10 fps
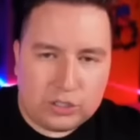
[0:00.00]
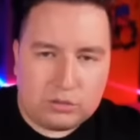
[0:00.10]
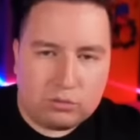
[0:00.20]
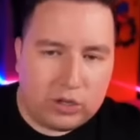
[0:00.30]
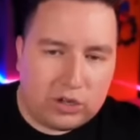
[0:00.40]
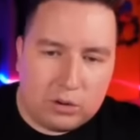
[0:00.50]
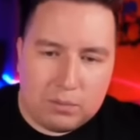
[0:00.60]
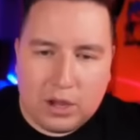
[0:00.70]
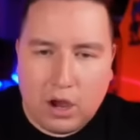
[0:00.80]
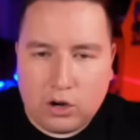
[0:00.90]
We couldn't
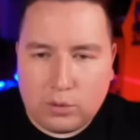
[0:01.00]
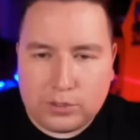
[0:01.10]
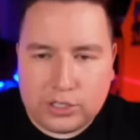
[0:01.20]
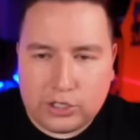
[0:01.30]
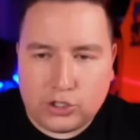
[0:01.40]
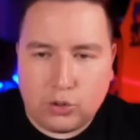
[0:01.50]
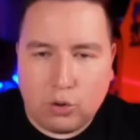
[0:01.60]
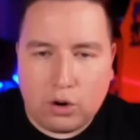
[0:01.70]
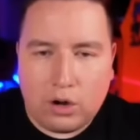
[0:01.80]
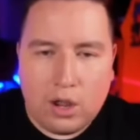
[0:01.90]
be 100%
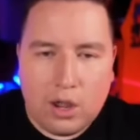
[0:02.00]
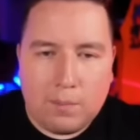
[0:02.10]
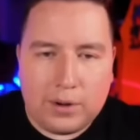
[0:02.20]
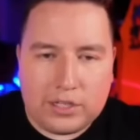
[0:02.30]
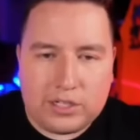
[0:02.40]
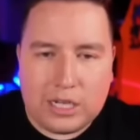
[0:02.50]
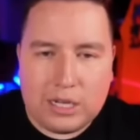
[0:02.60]
sure, but it seemed